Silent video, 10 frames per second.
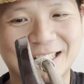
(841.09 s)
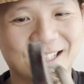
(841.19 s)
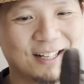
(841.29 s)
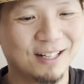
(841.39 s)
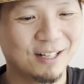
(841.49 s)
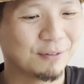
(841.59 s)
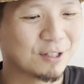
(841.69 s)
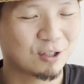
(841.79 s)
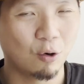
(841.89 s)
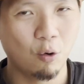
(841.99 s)
and then if the
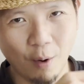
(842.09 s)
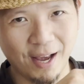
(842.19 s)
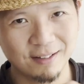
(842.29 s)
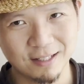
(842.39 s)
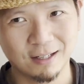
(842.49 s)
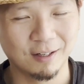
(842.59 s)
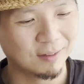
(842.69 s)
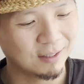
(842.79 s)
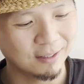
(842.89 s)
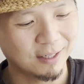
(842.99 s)
sole wears out, I
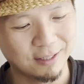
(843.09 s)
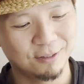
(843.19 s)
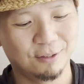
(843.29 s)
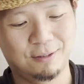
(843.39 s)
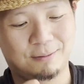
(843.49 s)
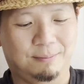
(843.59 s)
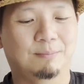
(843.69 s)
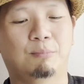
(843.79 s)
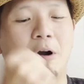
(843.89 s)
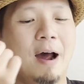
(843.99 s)
think they can just
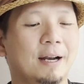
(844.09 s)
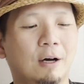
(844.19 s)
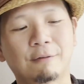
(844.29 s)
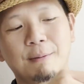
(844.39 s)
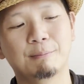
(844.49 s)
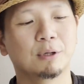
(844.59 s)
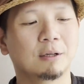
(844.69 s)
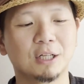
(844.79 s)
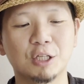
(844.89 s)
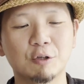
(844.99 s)
pry it off and put
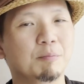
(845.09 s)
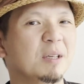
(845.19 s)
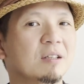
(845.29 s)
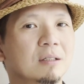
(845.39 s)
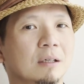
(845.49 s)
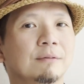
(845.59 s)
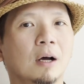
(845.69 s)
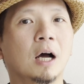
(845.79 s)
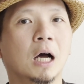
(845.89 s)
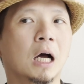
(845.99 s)
on a new piece of
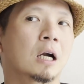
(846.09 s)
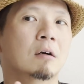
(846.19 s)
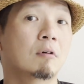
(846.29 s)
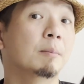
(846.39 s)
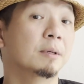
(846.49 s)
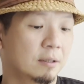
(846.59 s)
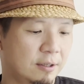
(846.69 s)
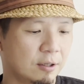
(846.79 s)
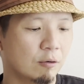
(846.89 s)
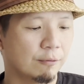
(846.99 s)
rubber
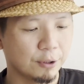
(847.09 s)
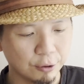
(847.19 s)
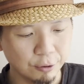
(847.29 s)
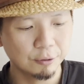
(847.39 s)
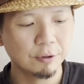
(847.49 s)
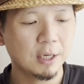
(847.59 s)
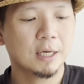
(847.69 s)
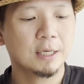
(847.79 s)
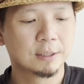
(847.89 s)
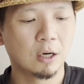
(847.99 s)
sole for you.
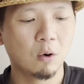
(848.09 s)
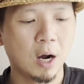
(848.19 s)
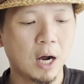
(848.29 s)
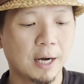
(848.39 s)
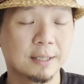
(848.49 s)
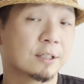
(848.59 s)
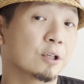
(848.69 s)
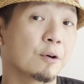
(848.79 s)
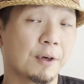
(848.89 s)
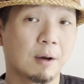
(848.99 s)
So that's the
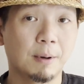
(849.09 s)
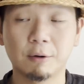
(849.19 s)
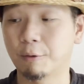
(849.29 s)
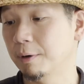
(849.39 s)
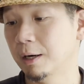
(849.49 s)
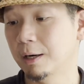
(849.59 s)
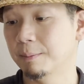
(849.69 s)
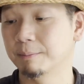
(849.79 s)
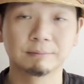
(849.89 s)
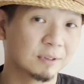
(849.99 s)
good thing about
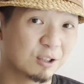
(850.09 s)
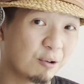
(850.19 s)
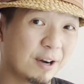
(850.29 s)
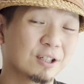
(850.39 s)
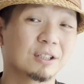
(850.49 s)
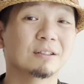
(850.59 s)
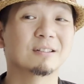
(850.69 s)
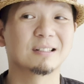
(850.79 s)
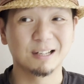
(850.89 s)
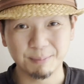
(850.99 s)
the traditional
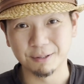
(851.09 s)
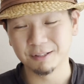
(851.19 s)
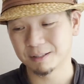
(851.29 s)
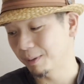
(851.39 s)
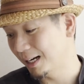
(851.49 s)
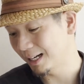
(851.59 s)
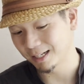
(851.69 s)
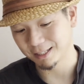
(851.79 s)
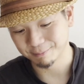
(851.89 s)
slippers. But